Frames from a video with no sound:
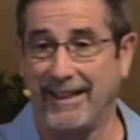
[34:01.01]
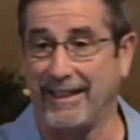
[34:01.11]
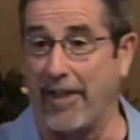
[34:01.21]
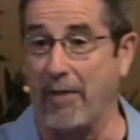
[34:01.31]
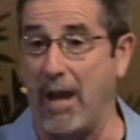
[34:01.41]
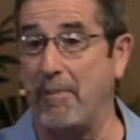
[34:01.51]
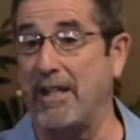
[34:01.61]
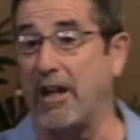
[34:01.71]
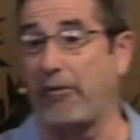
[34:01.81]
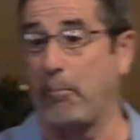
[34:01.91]
Now, there may be
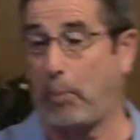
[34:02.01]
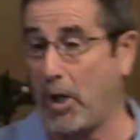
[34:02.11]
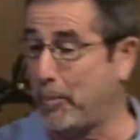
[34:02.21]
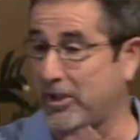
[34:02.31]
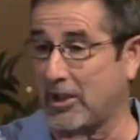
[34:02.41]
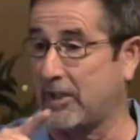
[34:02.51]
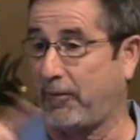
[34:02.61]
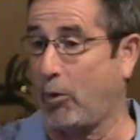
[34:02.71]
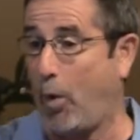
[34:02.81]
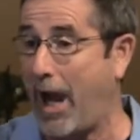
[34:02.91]
different purposes
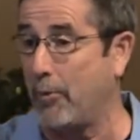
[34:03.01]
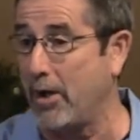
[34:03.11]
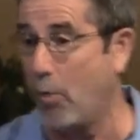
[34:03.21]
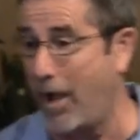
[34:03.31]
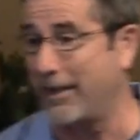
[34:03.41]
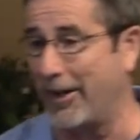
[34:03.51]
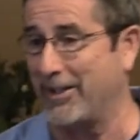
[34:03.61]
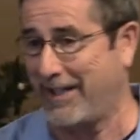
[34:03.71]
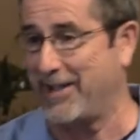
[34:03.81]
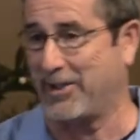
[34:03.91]
for why we want their
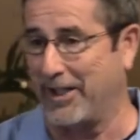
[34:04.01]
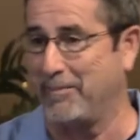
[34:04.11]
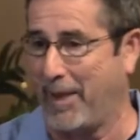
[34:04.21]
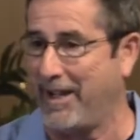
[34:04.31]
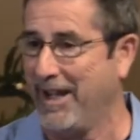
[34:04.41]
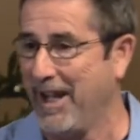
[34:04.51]
attention, but,